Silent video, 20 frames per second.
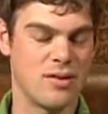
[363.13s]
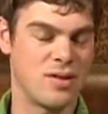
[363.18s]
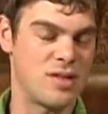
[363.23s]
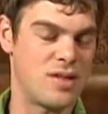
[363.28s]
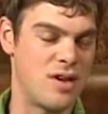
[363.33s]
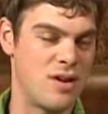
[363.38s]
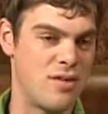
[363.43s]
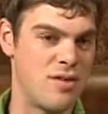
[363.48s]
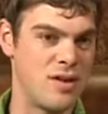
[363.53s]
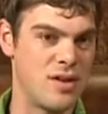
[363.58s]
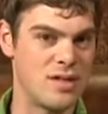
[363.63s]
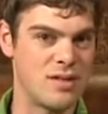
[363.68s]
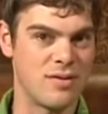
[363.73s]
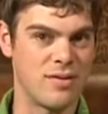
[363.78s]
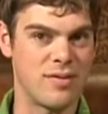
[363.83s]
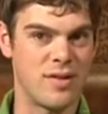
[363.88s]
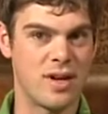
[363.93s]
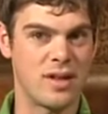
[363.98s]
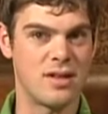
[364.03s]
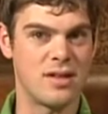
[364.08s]
the snow does
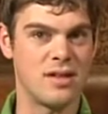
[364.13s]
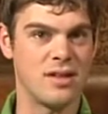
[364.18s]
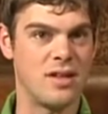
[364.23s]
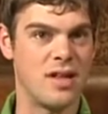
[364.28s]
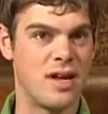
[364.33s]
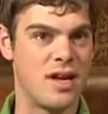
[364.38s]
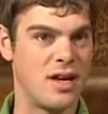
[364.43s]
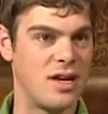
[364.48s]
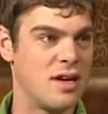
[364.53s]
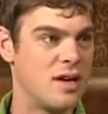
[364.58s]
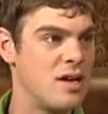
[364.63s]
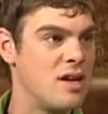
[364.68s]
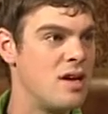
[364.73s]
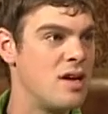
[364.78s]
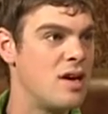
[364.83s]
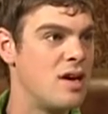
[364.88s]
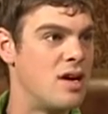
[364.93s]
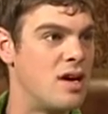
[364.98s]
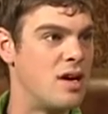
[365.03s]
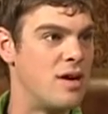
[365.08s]
reflecting the light,
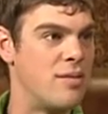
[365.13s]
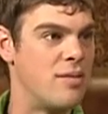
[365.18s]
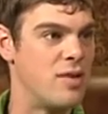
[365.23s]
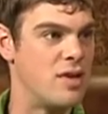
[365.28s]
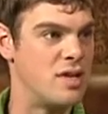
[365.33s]
um,